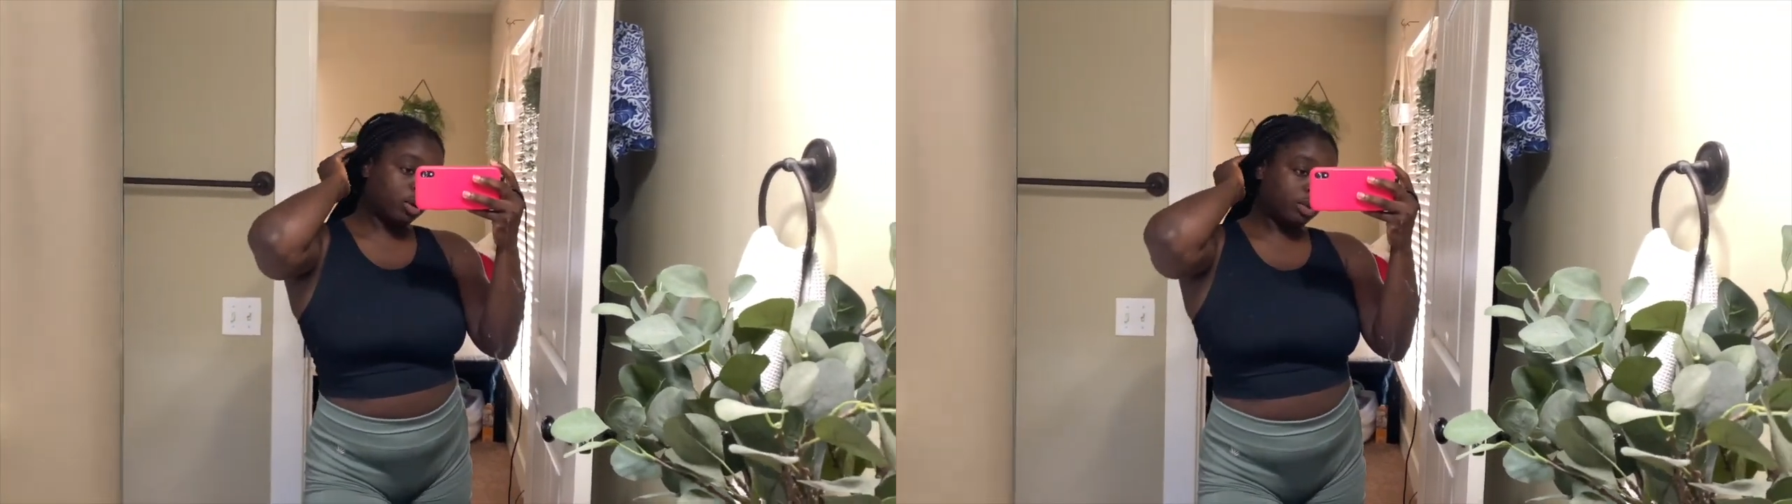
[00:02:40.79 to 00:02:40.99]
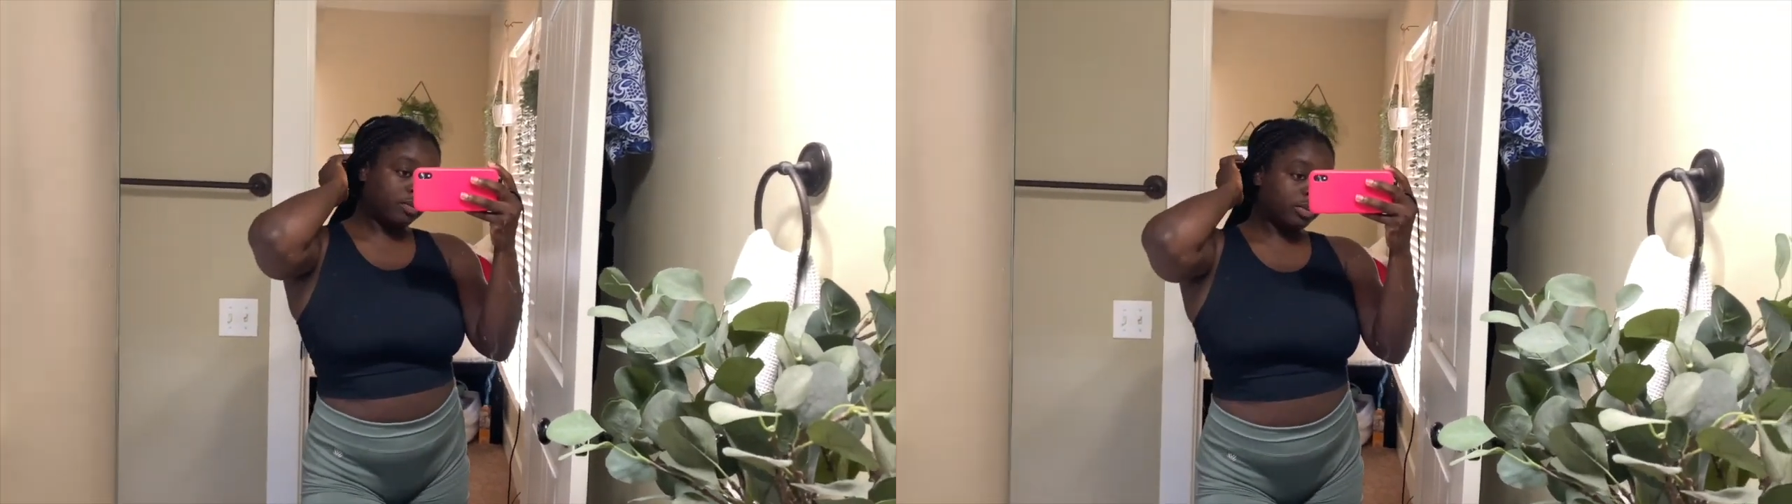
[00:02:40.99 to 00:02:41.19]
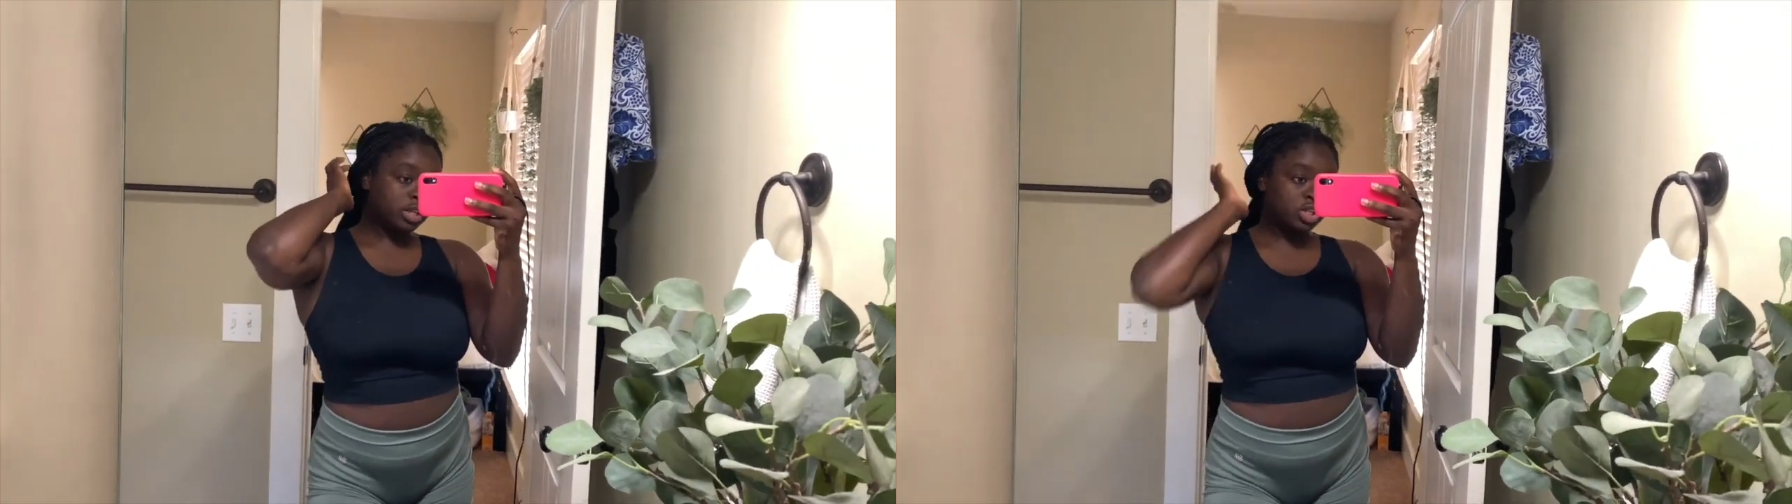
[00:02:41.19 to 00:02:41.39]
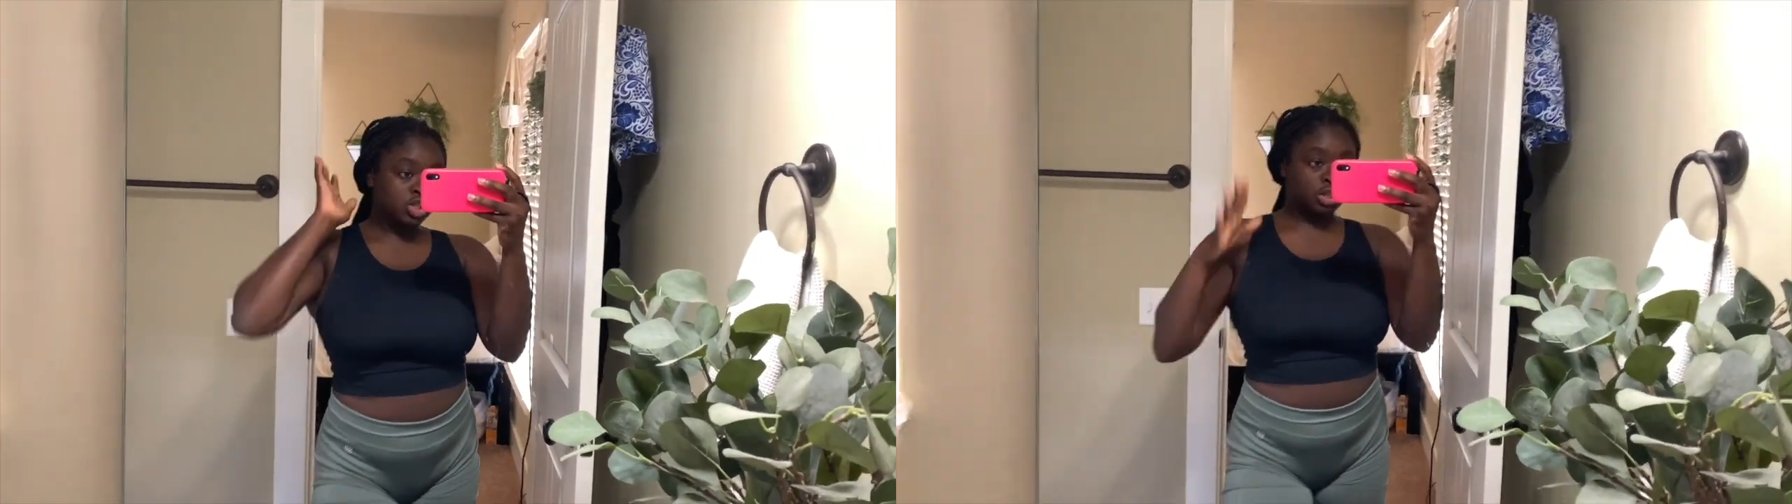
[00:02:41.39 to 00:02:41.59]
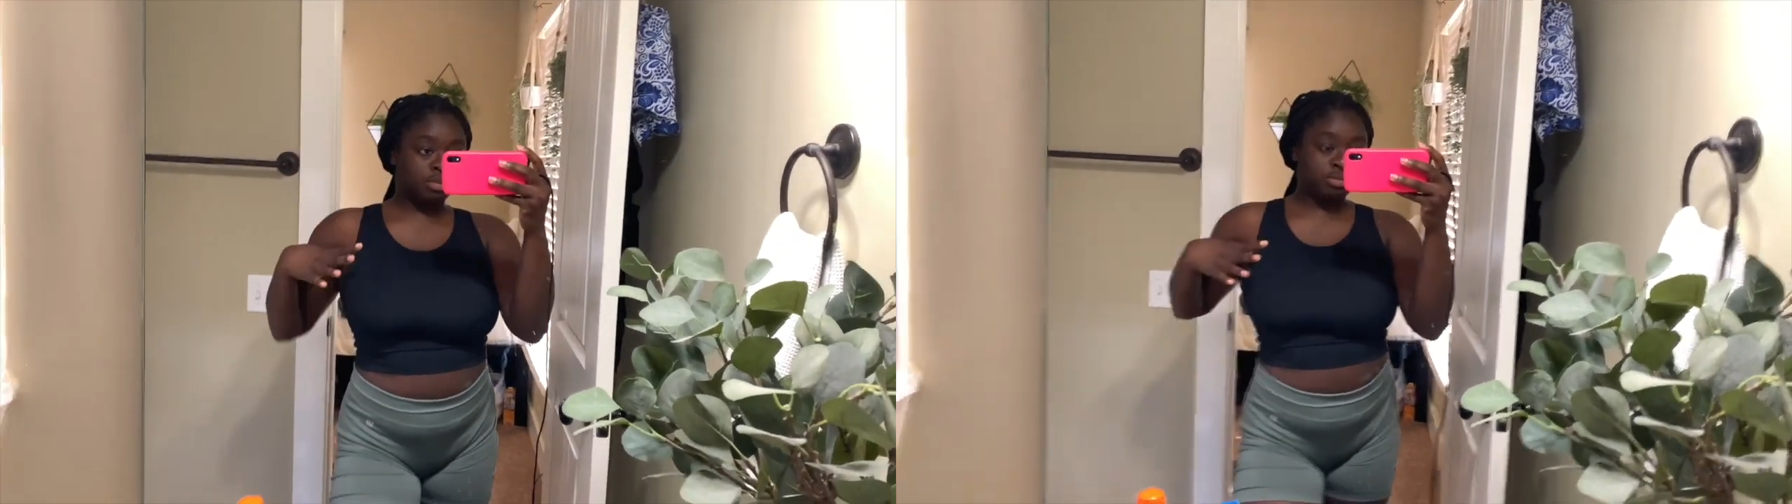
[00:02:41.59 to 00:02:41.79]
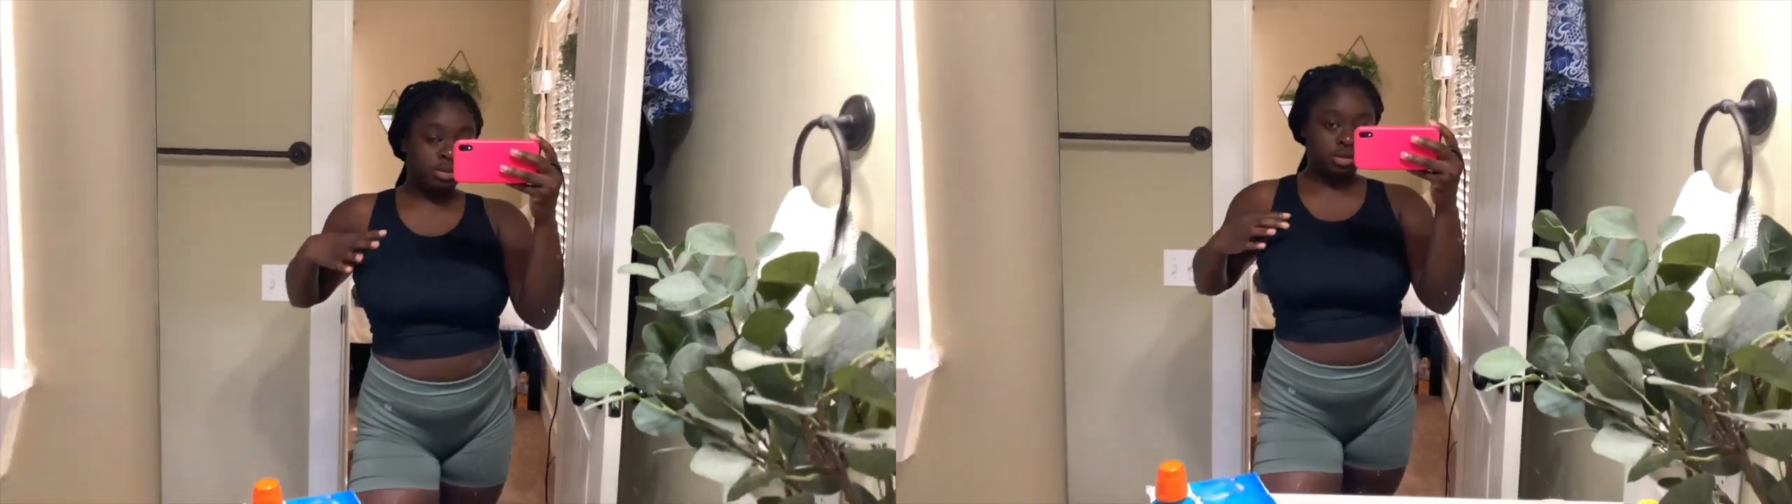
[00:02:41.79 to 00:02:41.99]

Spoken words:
with for the gym.